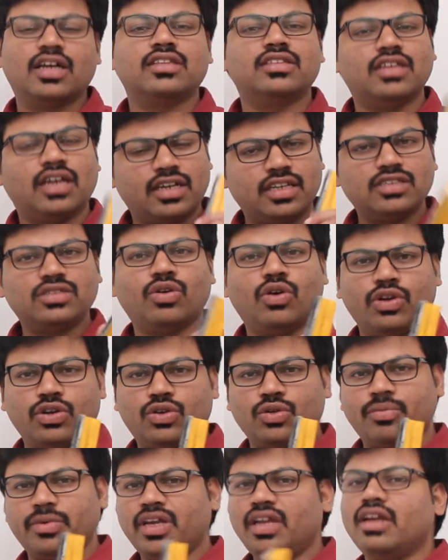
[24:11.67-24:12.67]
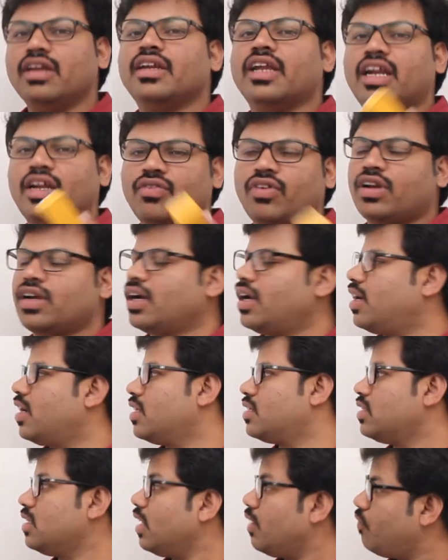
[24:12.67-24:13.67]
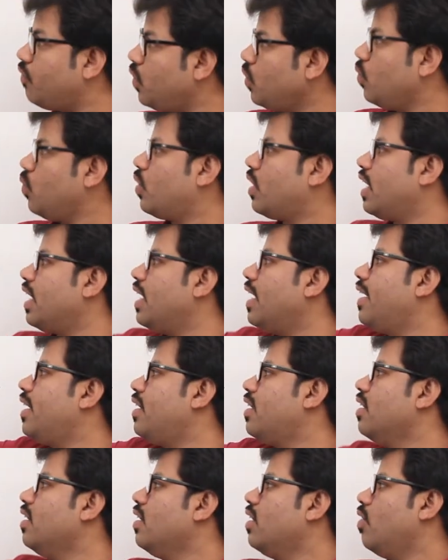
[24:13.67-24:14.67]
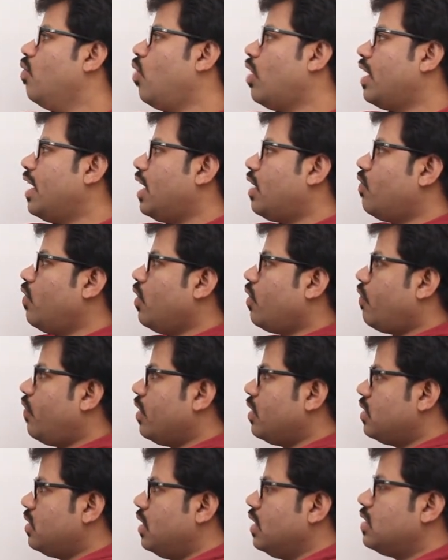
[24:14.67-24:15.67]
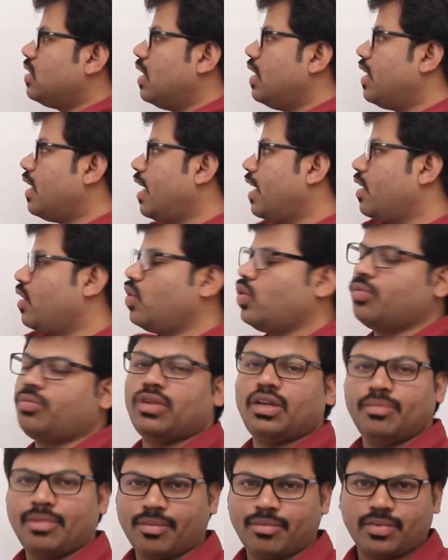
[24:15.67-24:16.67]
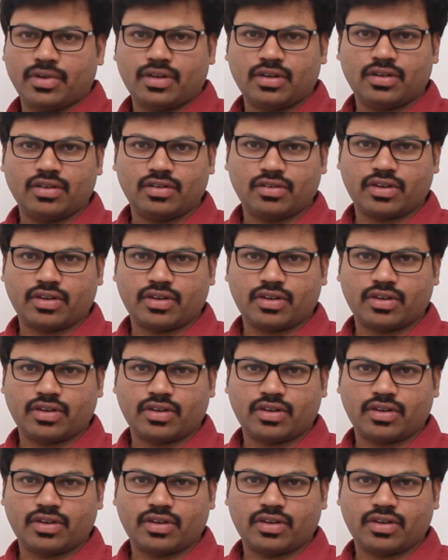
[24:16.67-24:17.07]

that is going to be network address if you create one network with this entire group, remember.